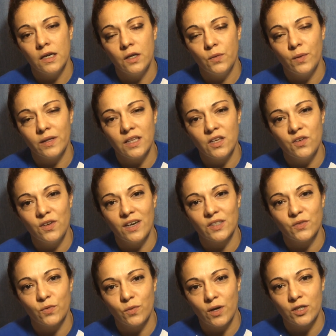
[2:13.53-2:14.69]
Anyway, thank you
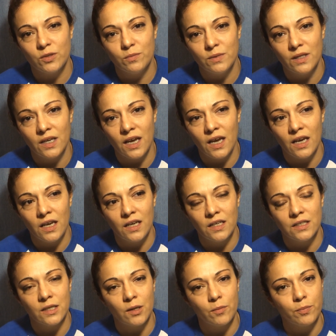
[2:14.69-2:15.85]
guys for watching me,
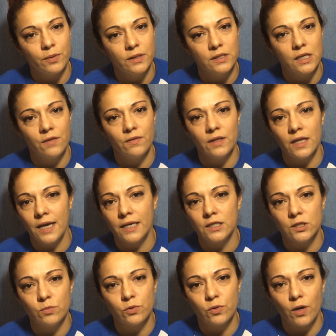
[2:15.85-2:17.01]
and please give a like
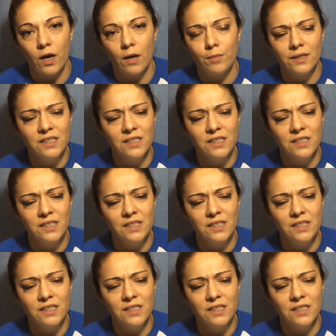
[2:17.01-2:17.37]
and subscribe.